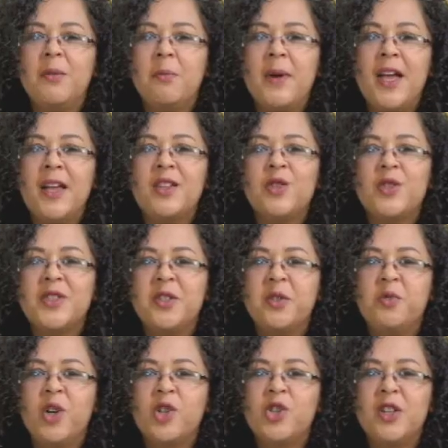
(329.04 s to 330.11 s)
back. You're still
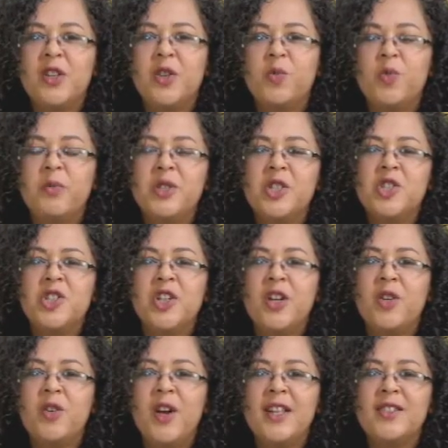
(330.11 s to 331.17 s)
watching The Woman Show,
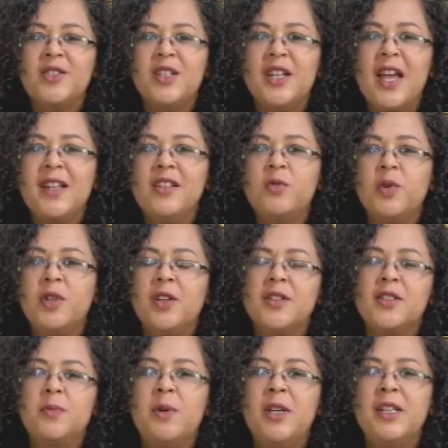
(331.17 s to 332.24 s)
and tonight we are
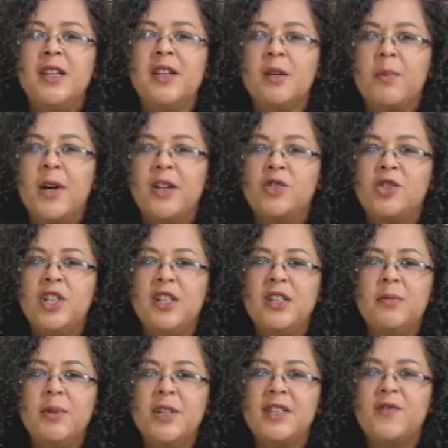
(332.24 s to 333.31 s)
speaking about
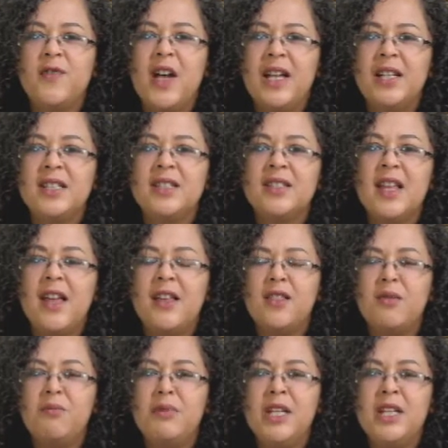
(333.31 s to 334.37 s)
gender-based violence and the
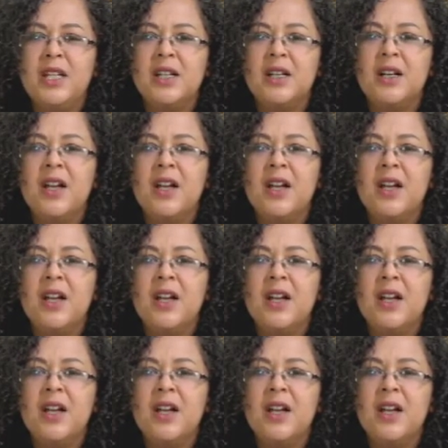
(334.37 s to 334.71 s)
media.